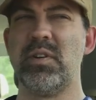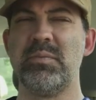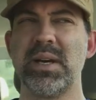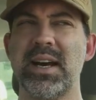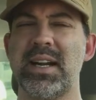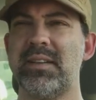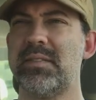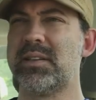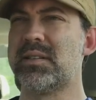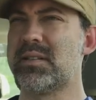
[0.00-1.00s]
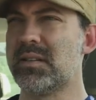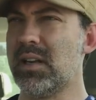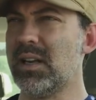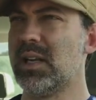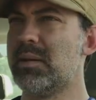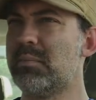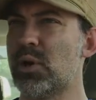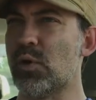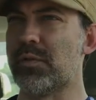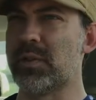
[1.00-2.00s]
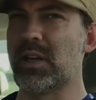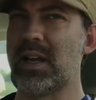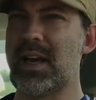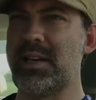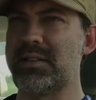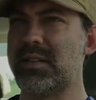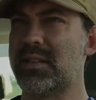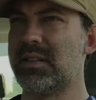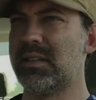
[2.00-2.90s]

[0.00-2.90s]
we've been kind of this limbo for the last